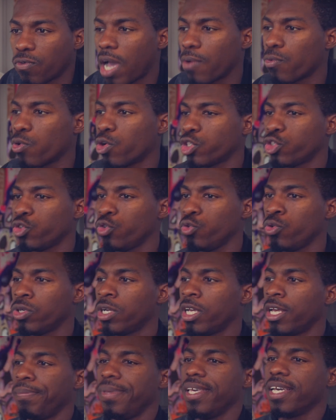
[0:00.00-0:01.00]
I want to
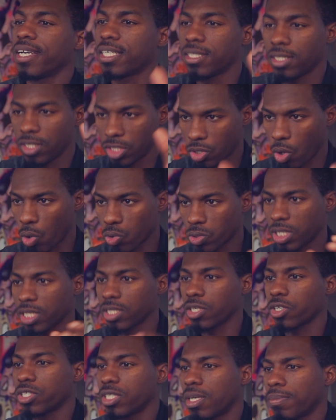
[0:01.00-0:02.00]
be a
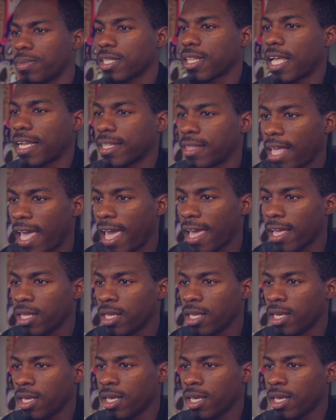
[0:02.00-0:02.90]
consultant or something like that.